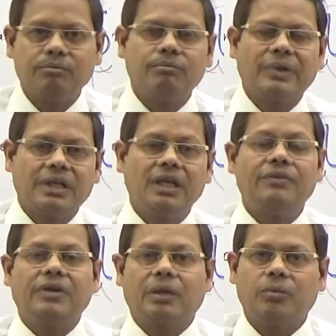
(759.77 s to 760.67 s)
but
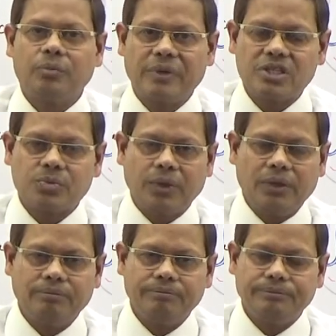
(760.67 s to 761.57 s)
inevitable principle
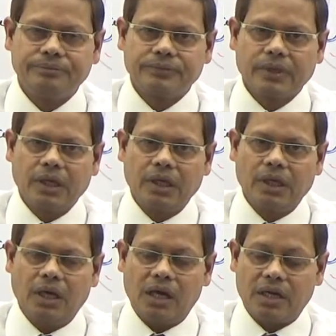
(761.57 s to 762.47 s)

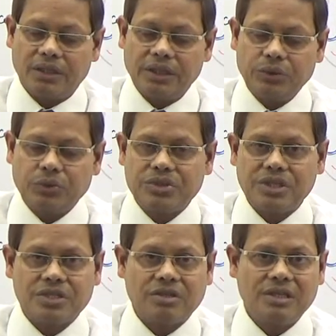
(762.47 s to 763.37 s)
under the new
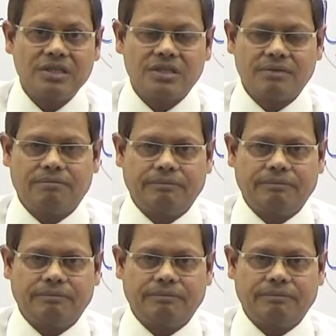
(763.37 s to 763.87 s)
GST is,